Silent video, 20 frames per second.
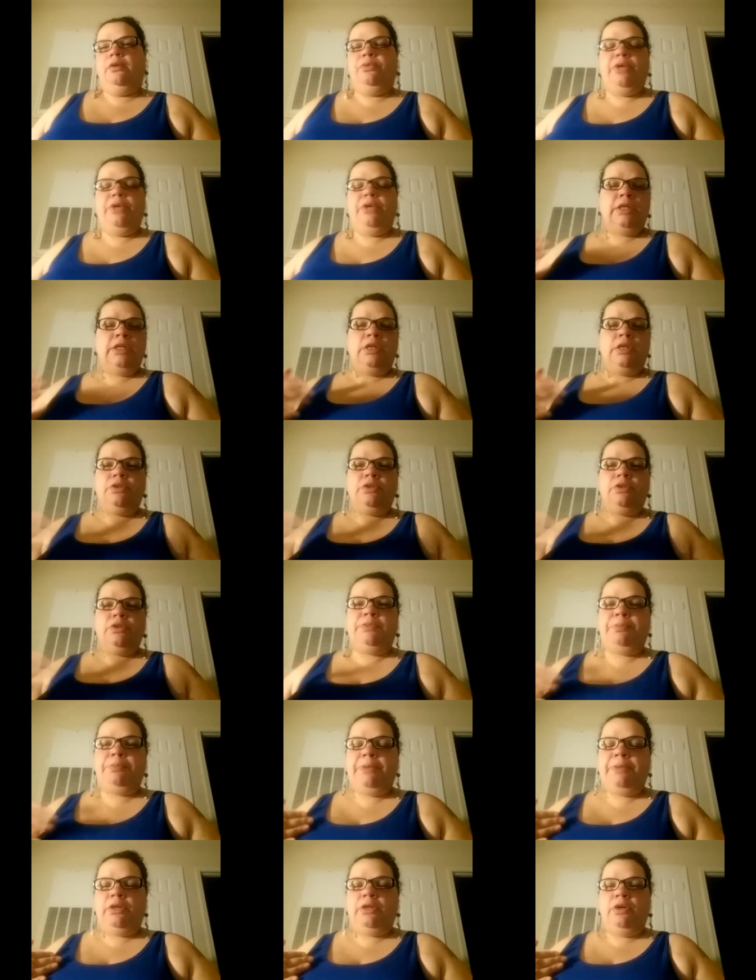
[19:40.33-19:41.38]
we can only
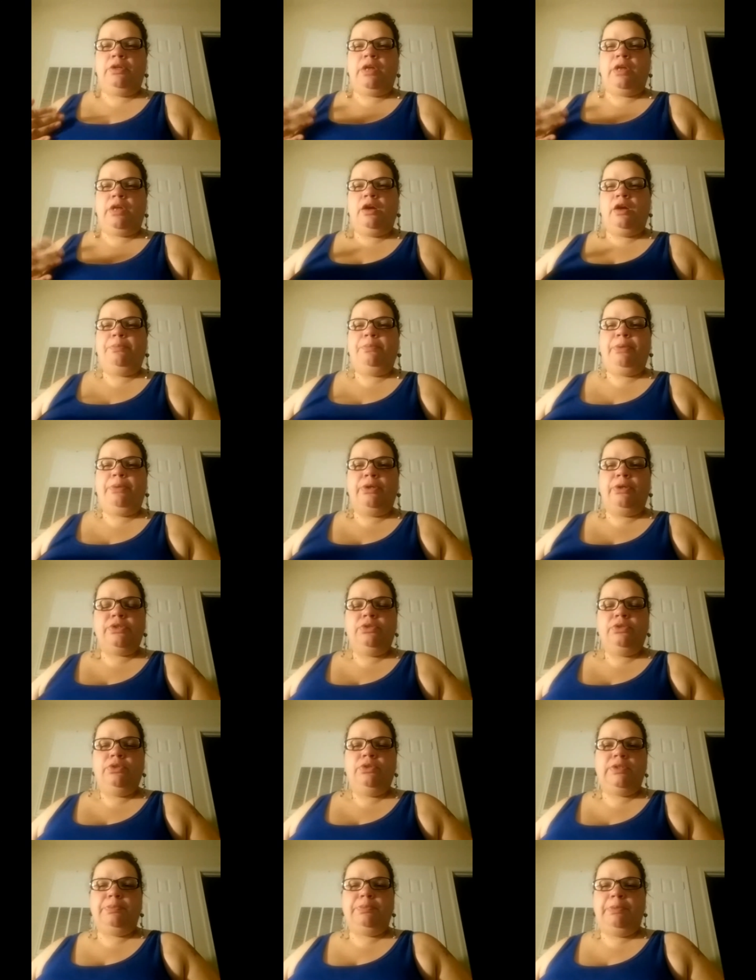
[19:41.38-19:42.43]
speak on our
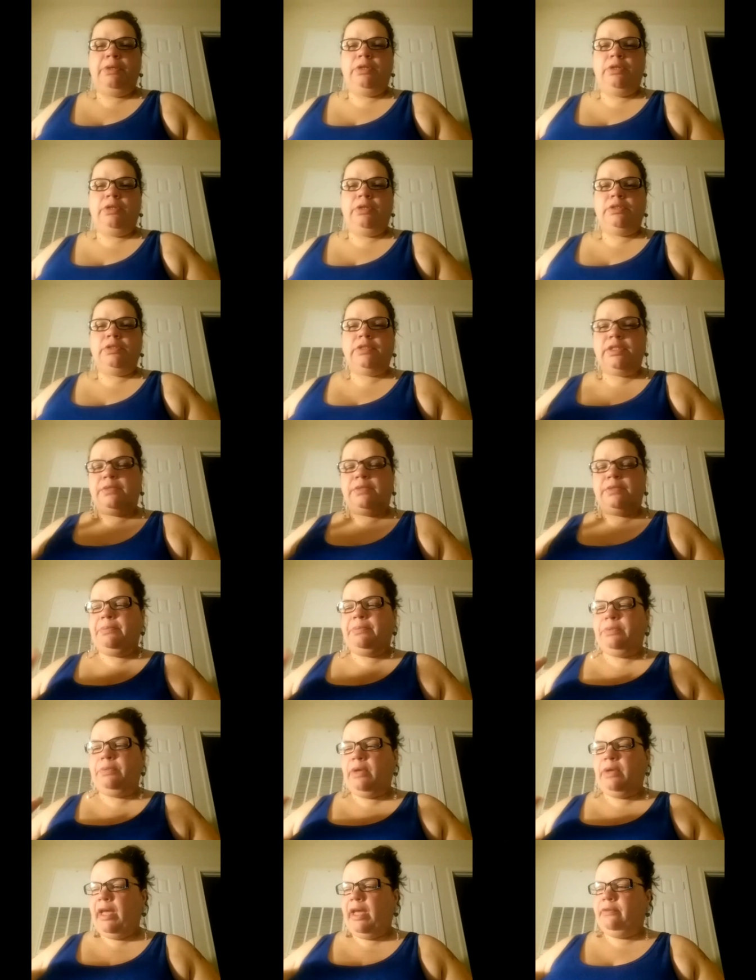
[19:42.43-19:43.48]
personal experience because
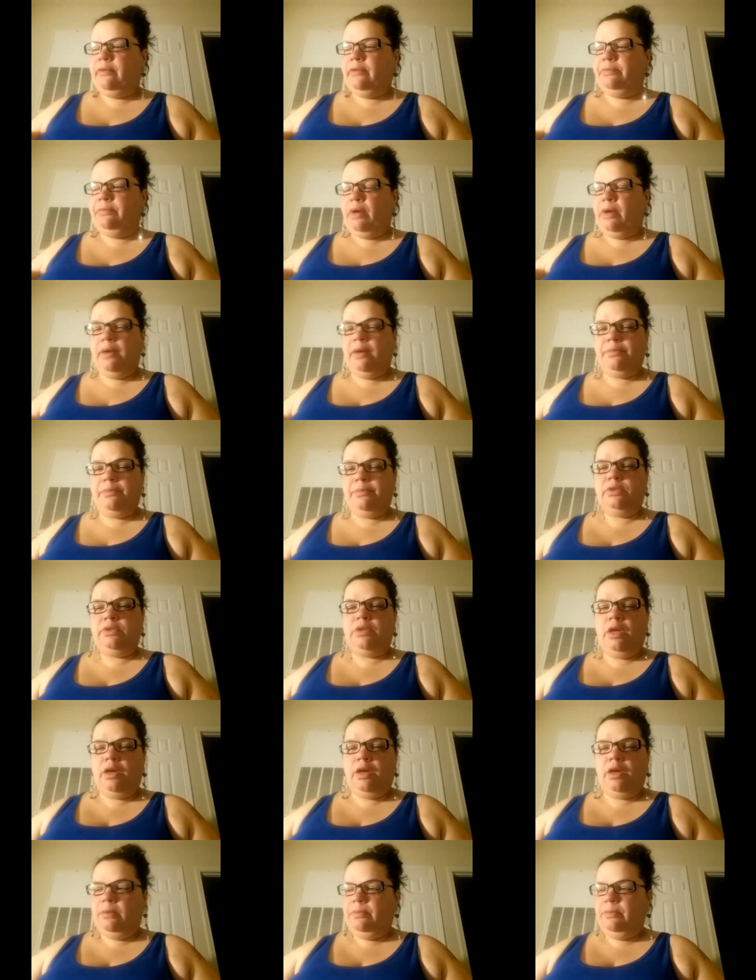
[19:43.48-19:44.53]
people have problems
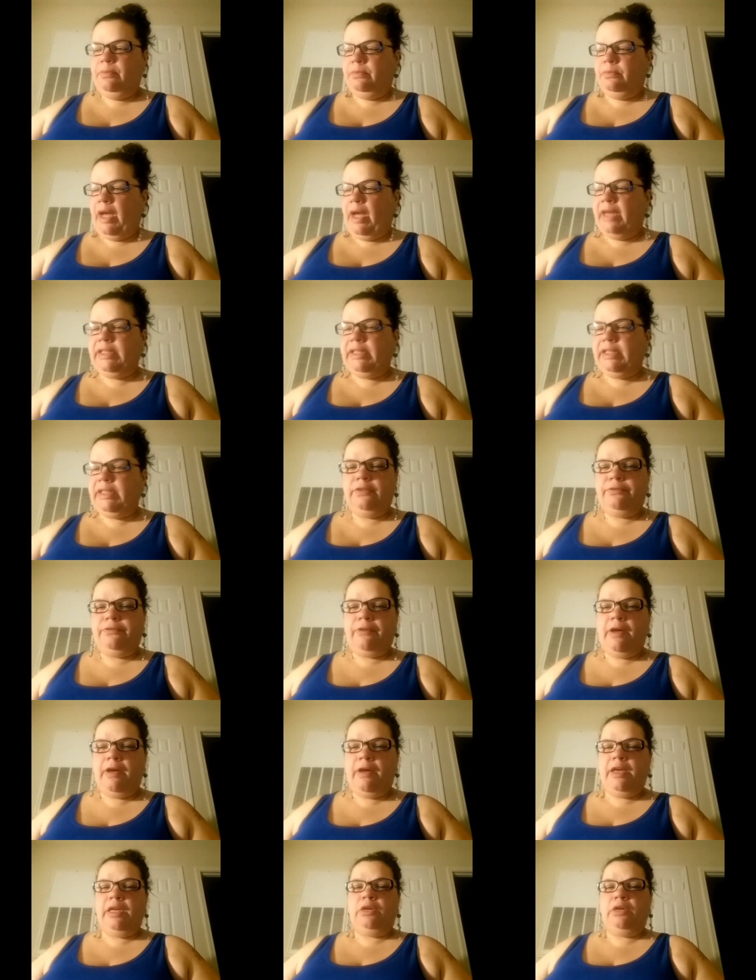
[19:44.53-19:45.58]

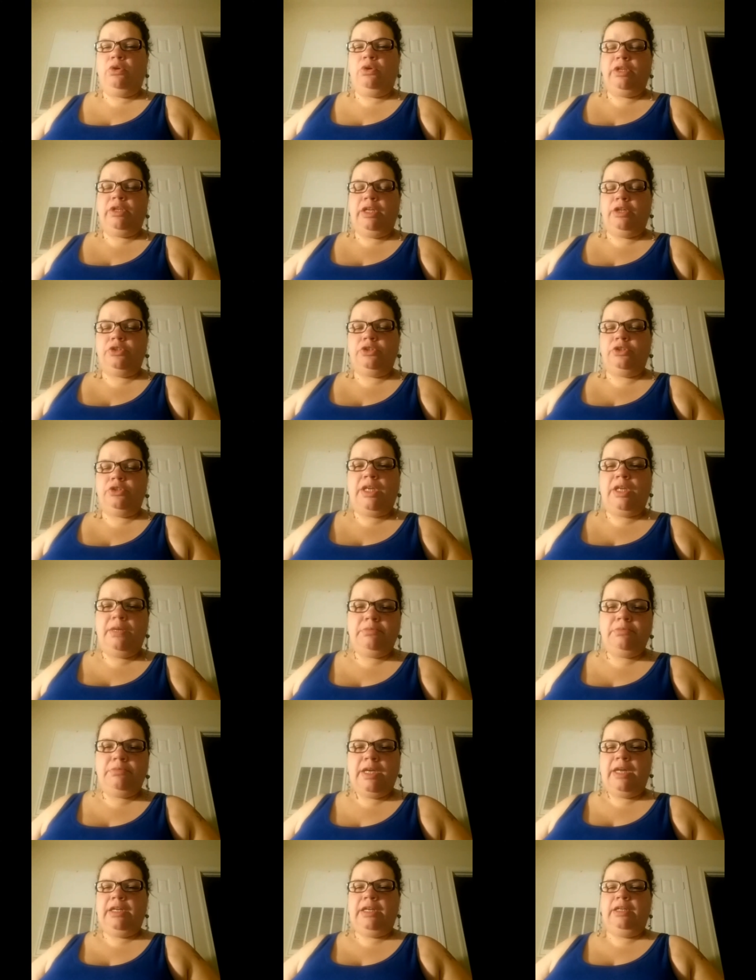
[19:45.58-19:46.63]
identifying, or they're ashamed
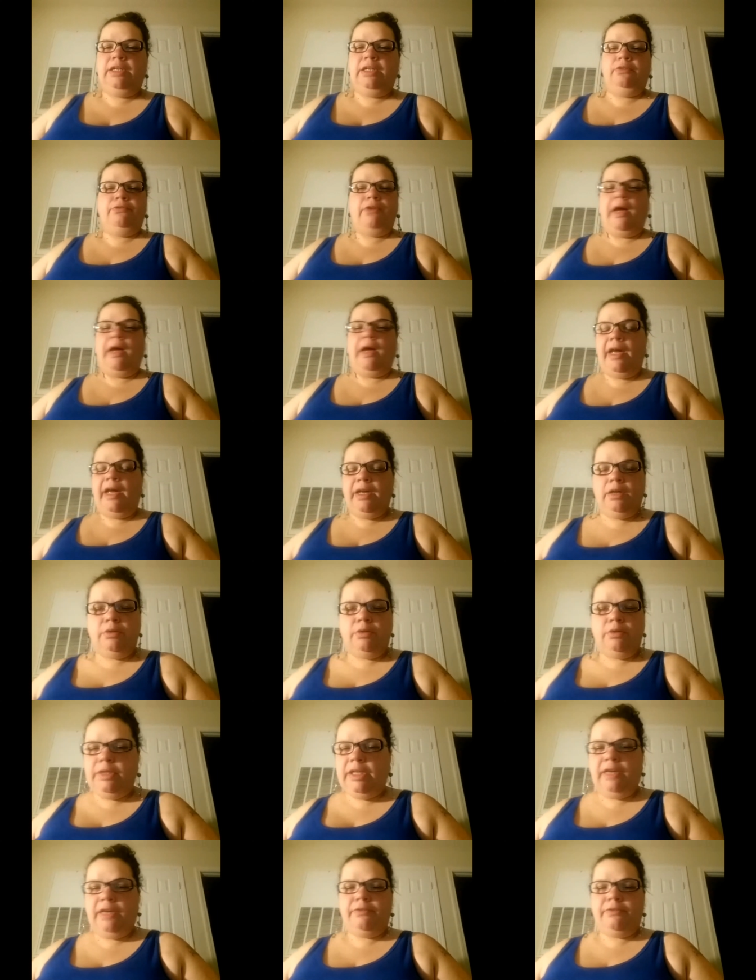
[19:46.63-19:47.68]
to identify, or
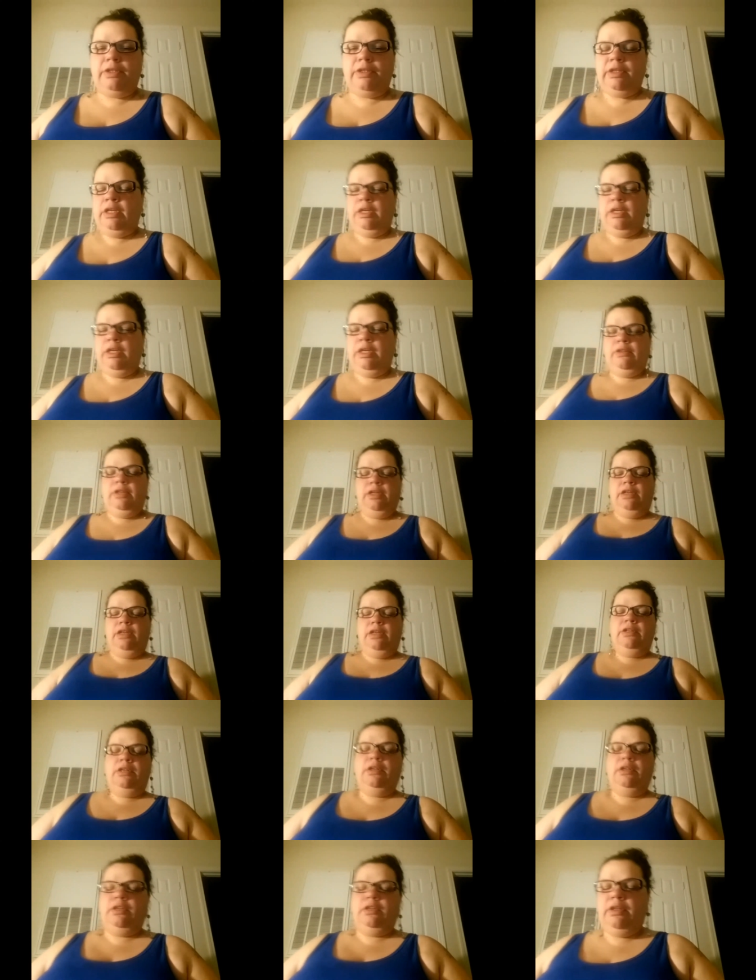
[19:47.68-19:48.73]
whatever
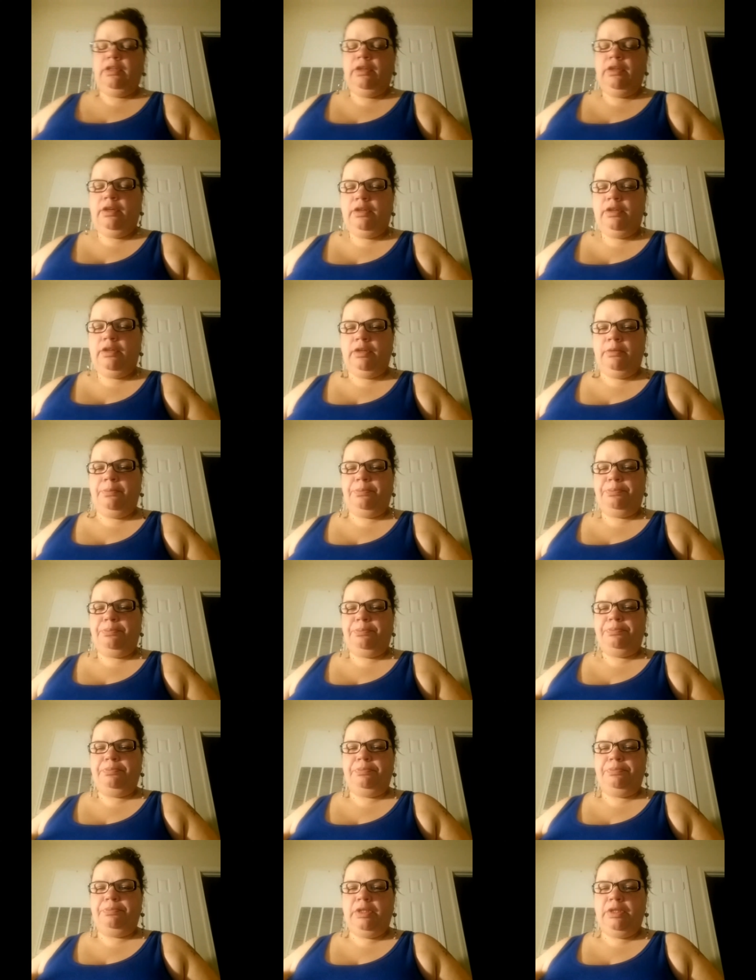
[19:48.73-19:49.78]
the
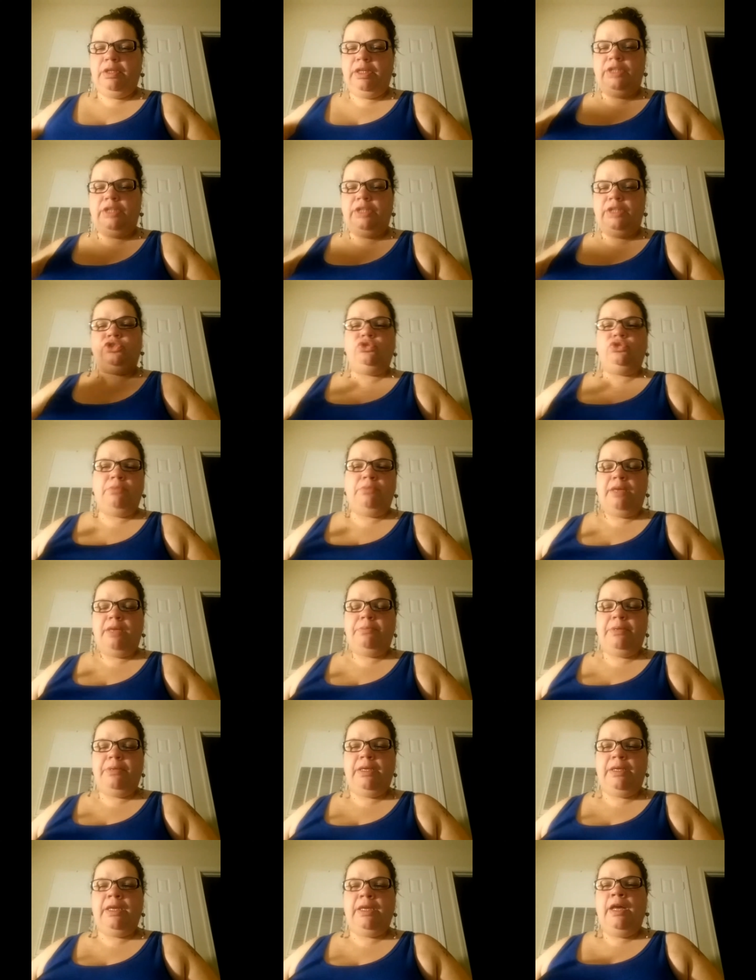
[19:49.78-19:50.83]
issue may
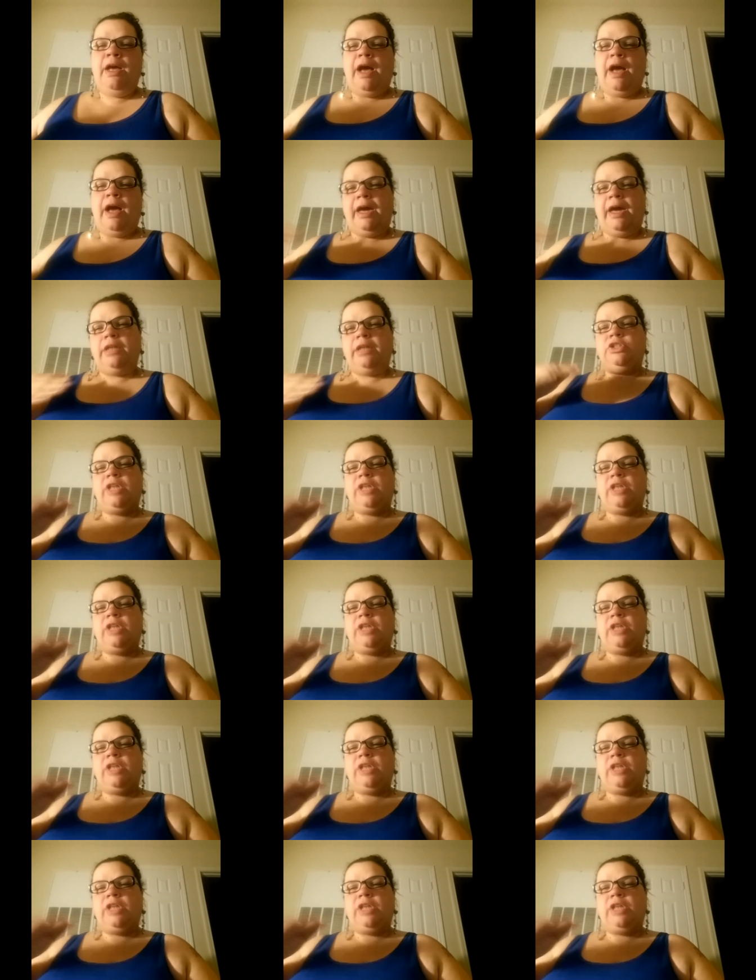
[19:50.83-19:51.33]
be. I'm